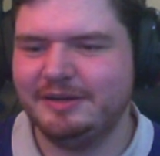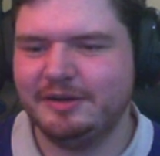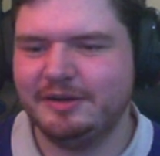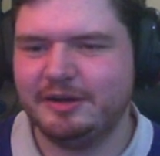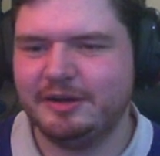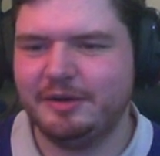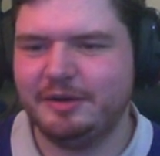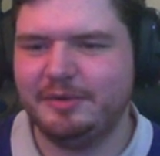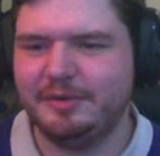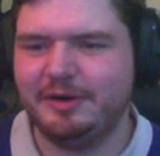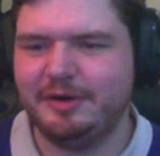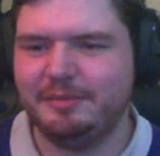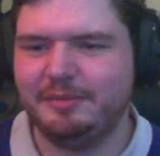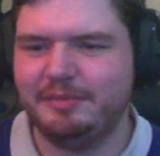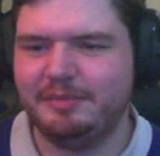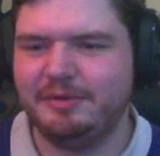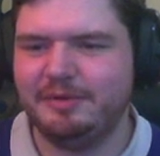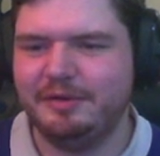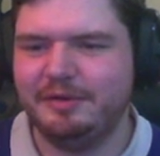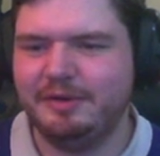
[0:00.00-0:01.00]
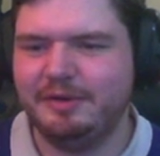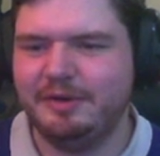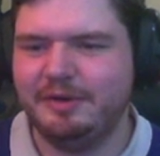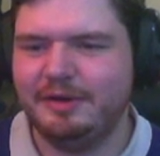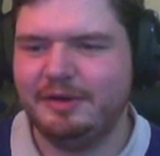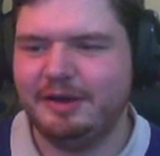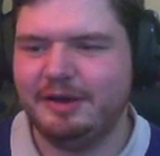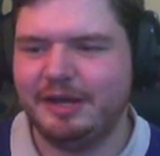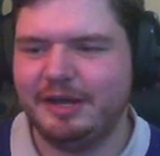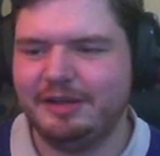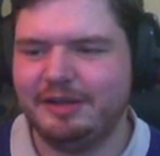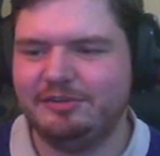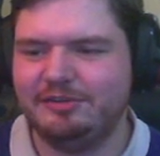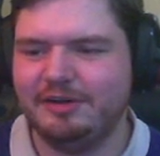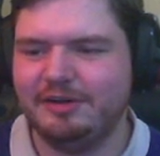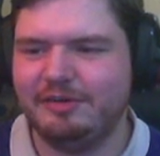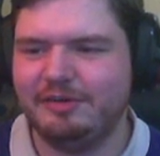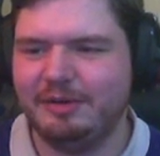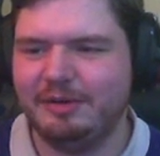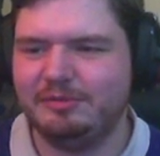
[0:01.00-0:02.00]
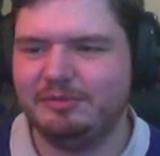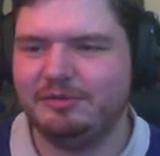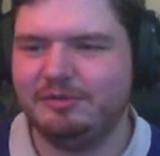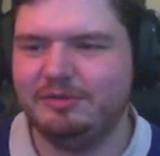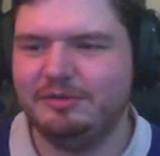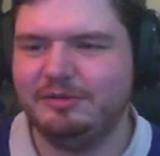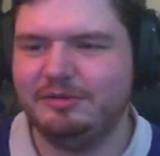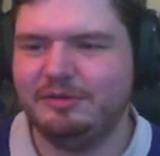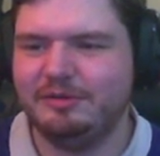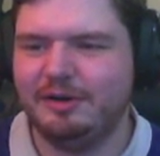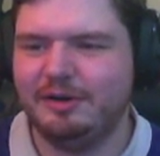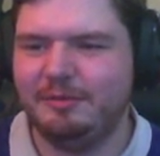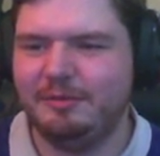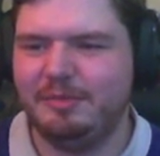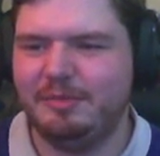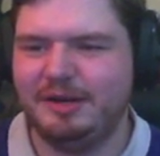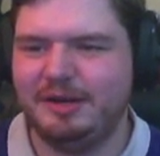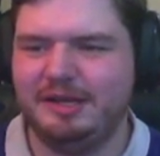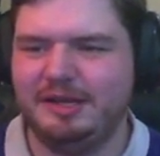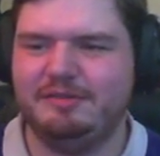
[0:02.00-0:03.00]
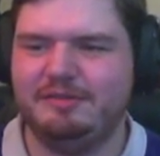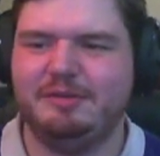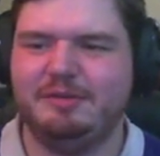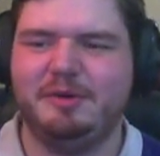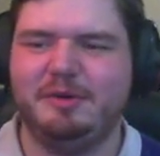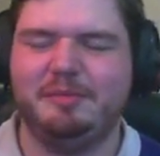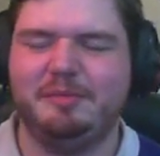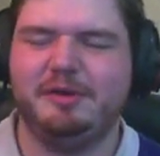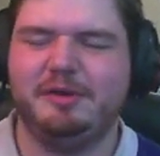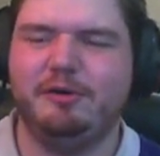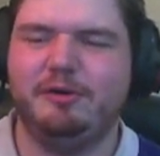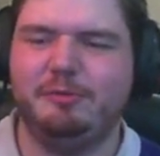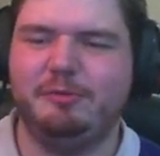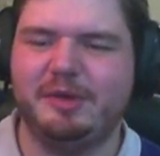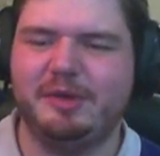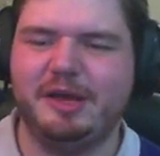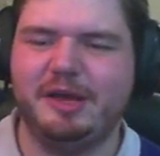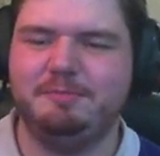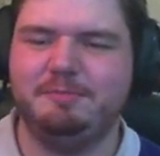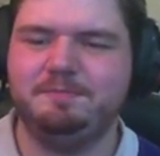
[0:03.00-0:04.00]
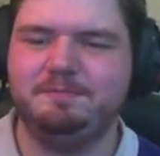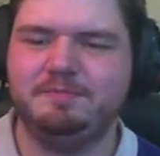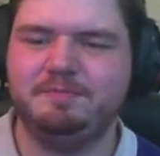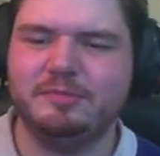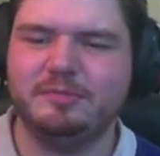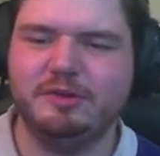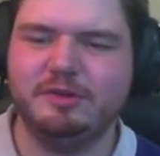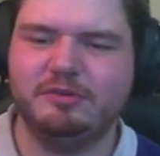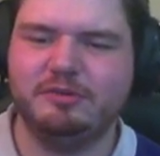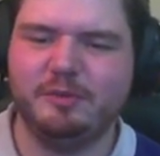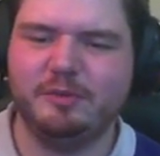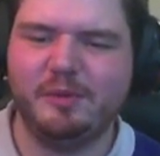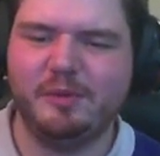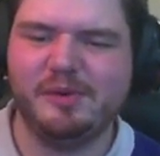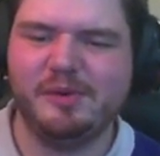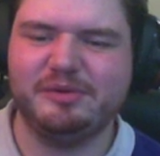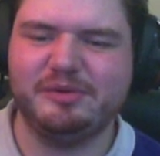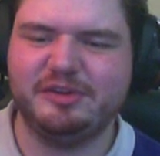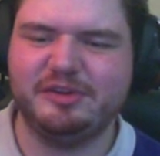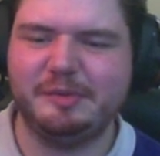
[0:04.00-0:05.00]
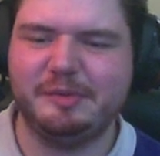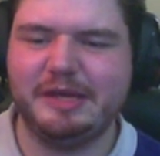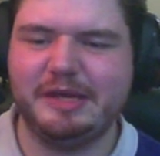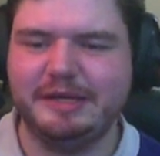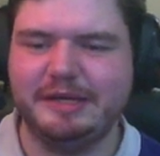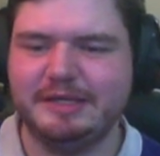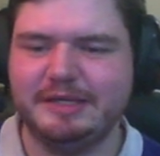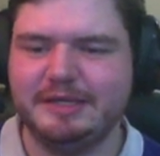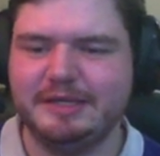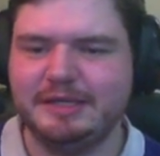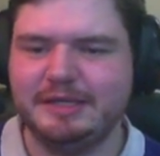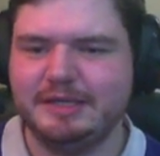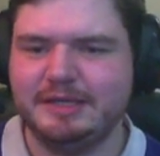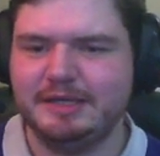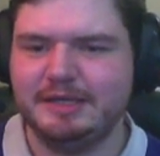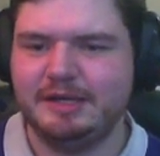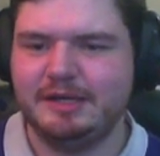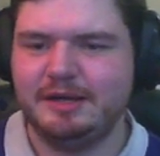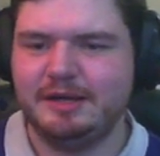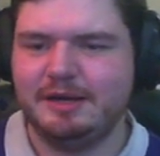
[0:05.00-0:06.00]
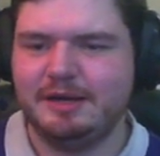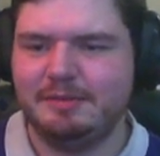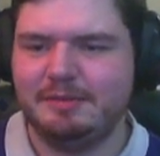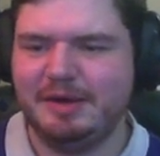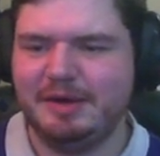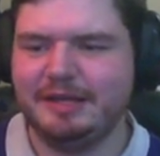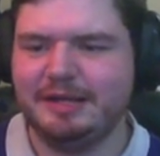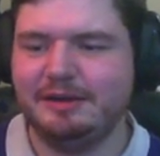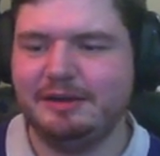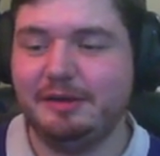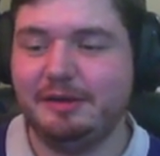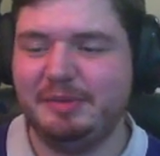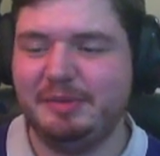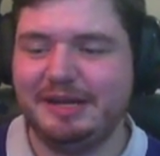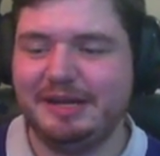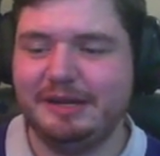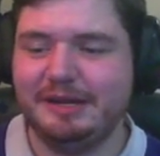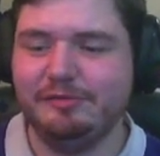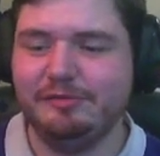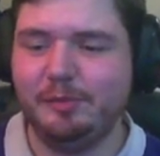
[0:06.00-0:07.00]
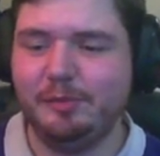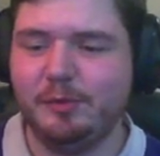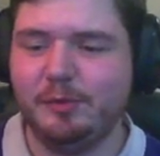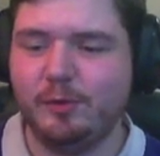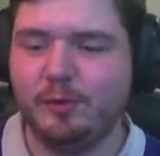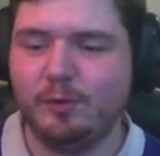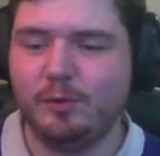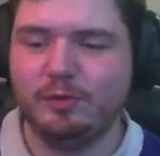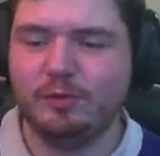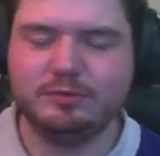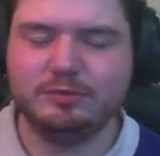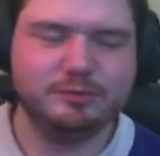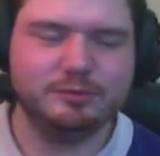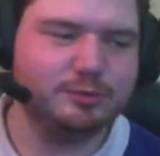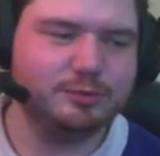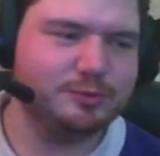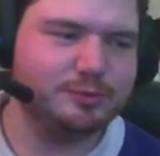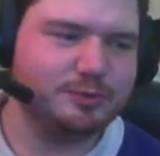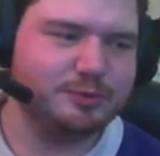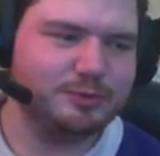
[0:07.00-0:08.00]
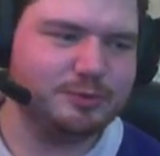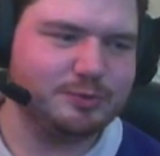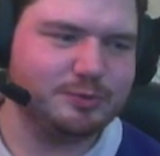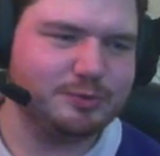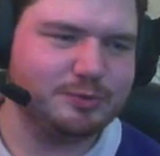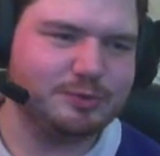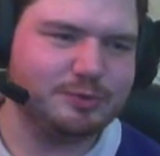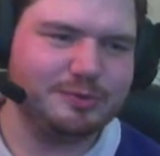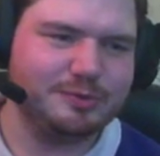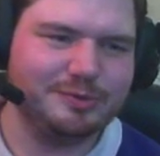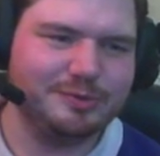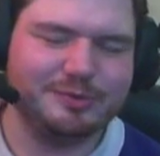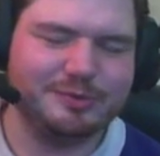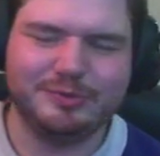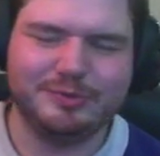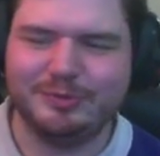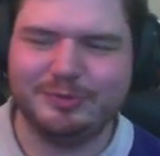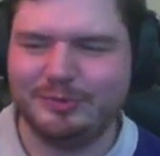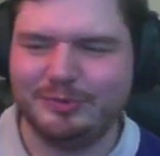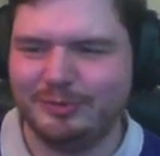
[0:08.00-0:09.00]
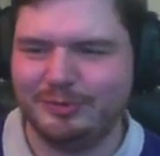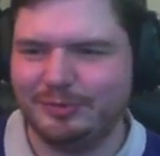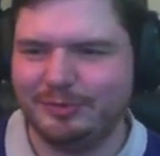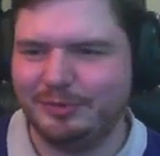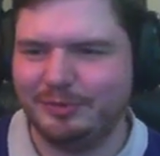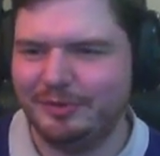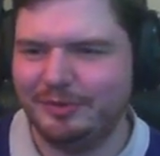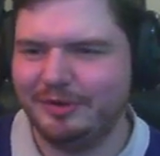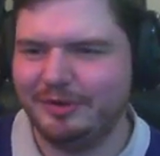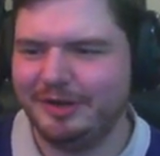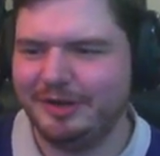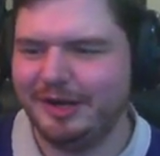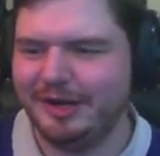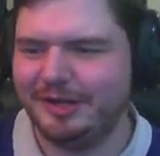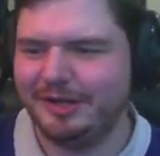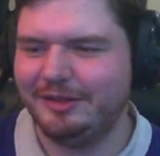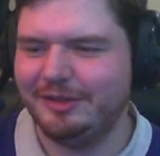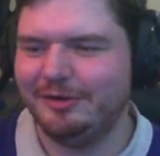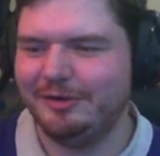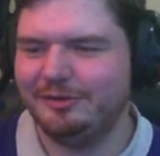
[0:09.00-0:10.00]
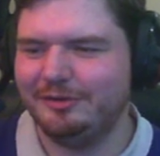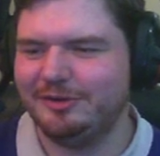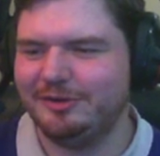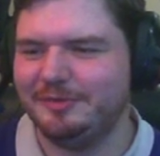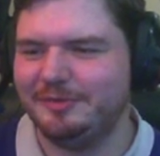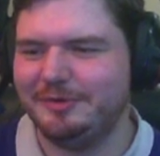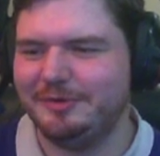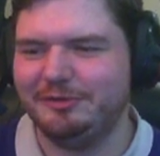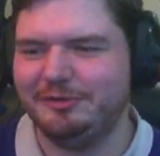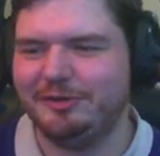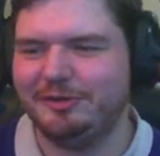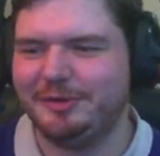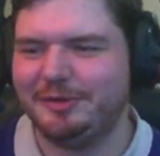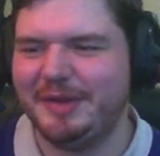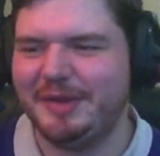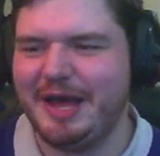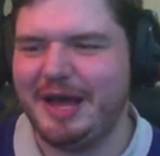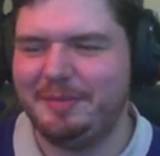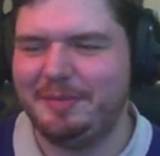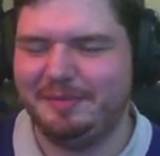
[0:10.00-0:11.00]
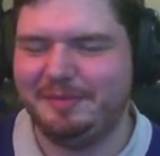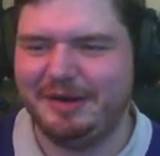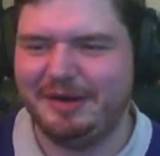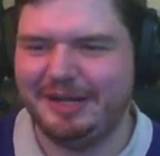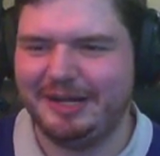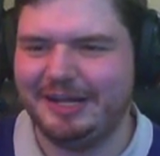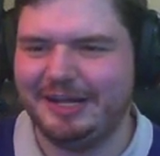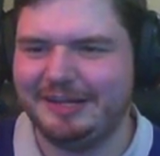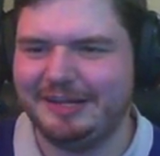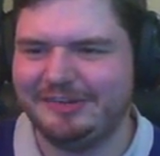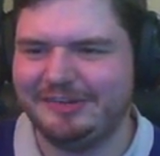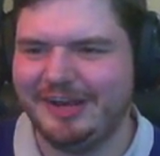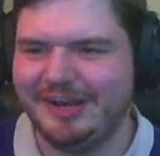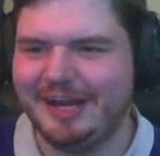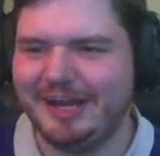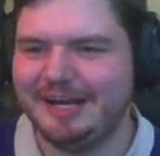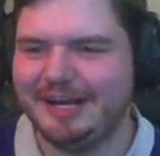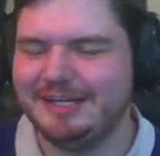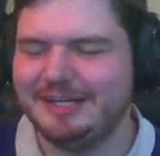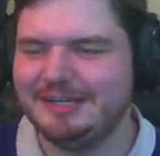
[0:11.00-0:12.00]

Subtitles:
coming up against Southampton. I believe that might be a home game, so we will sim it. Man United beat Liverpool. Ooh. I know someone who's not going to be happy about that in the chat.